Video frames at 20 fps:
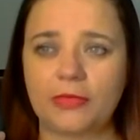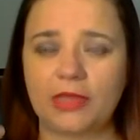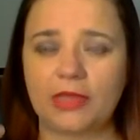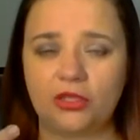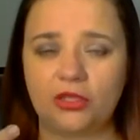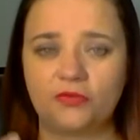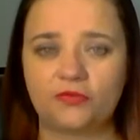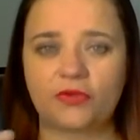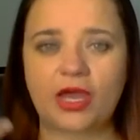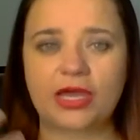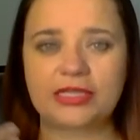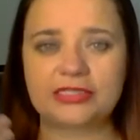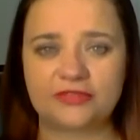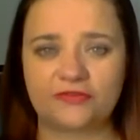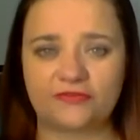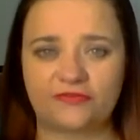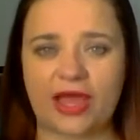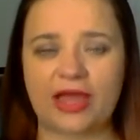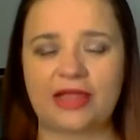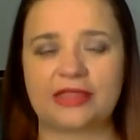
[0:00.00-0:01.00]

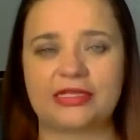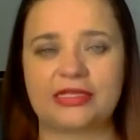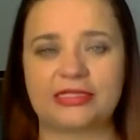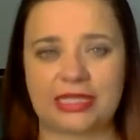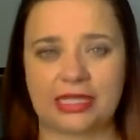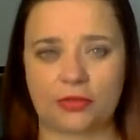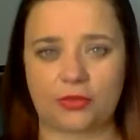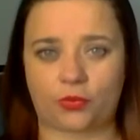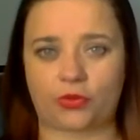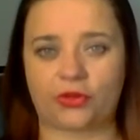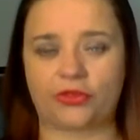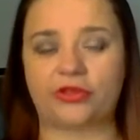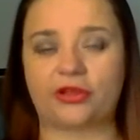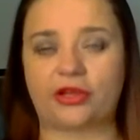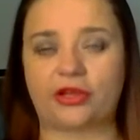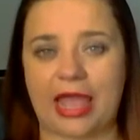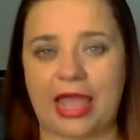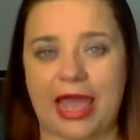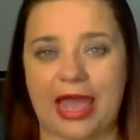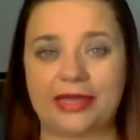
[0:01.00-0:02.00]
validate where
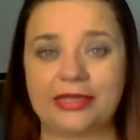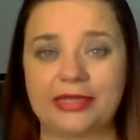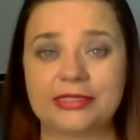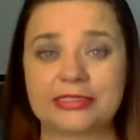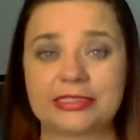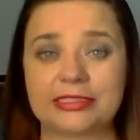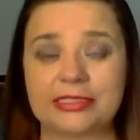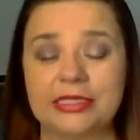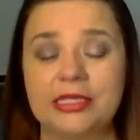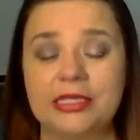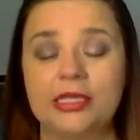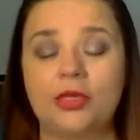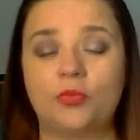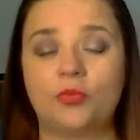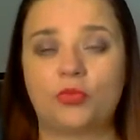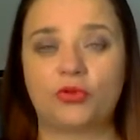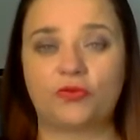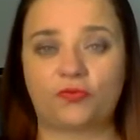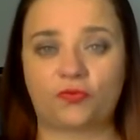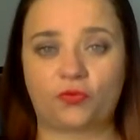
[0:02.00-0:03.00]
they're at
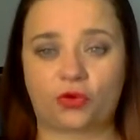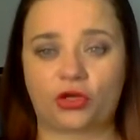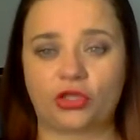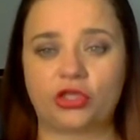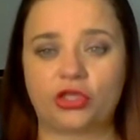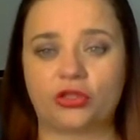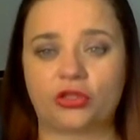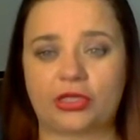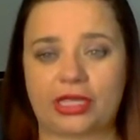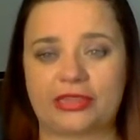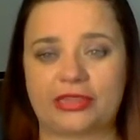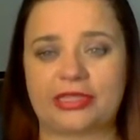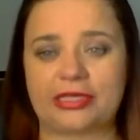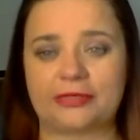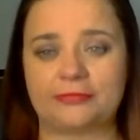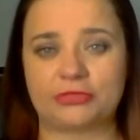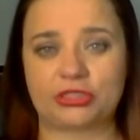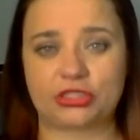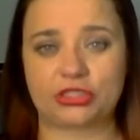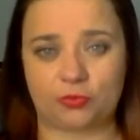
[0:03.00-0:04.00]
before you'll get
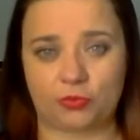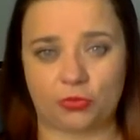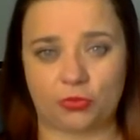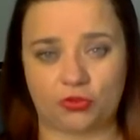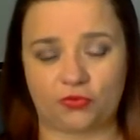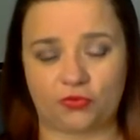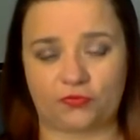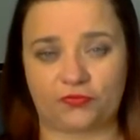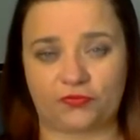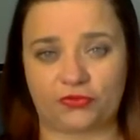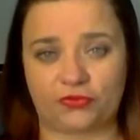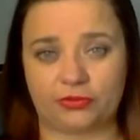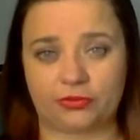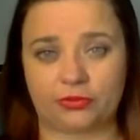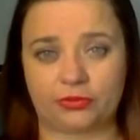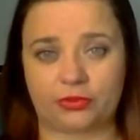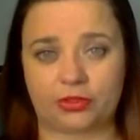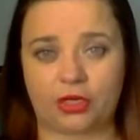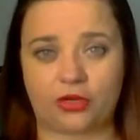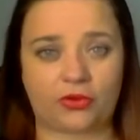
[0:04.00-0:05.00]
them to move.
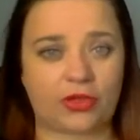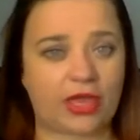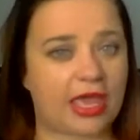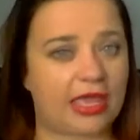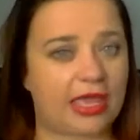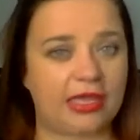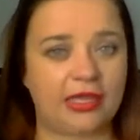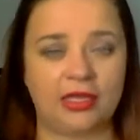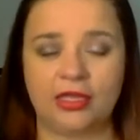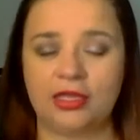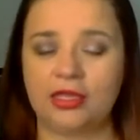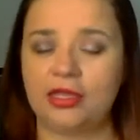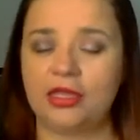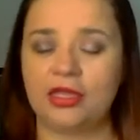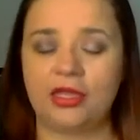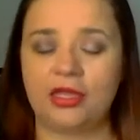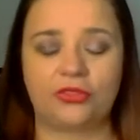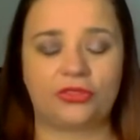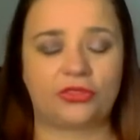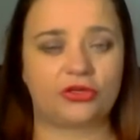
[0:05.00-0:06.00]
Okay?
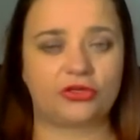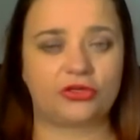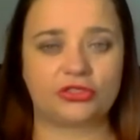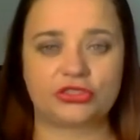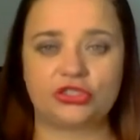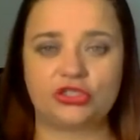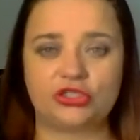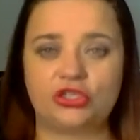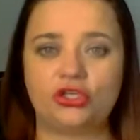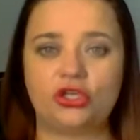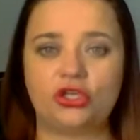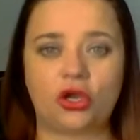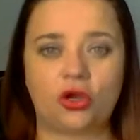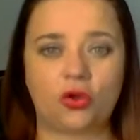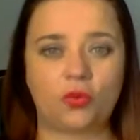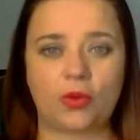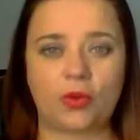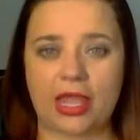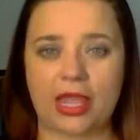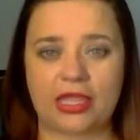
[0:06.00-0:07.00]
There's
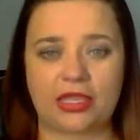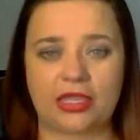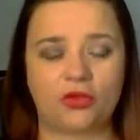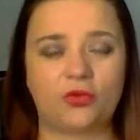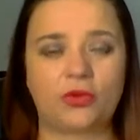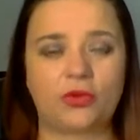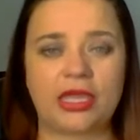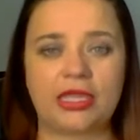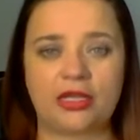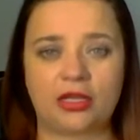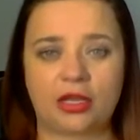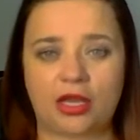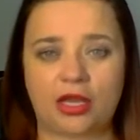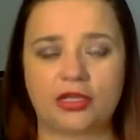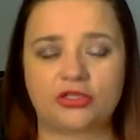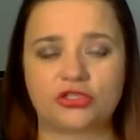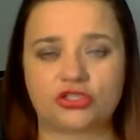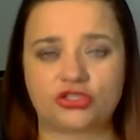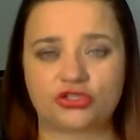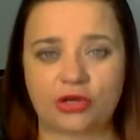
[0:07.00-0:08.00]
no way. You
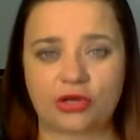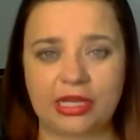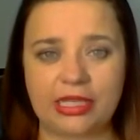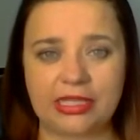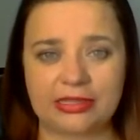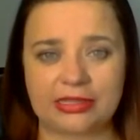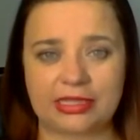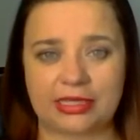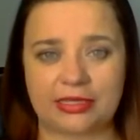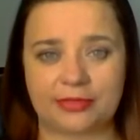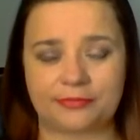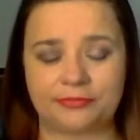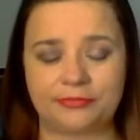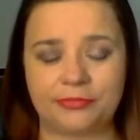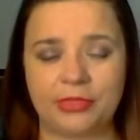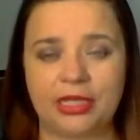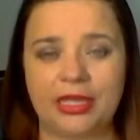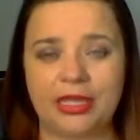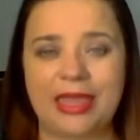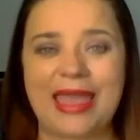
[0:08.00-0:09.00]
cannot train
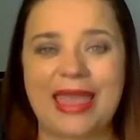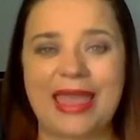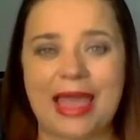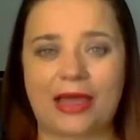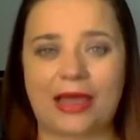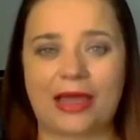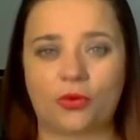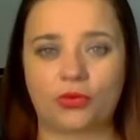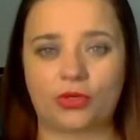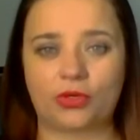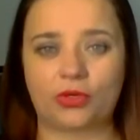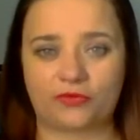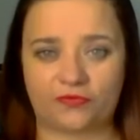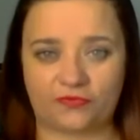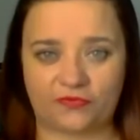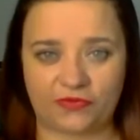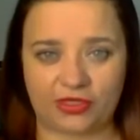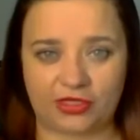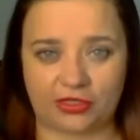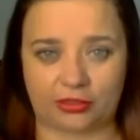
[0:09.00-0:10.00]
them out of
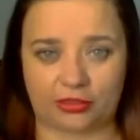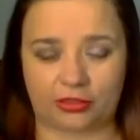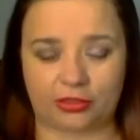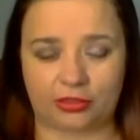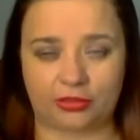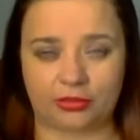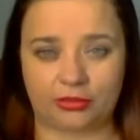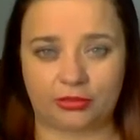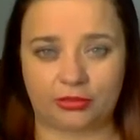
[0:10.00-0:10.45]
fear.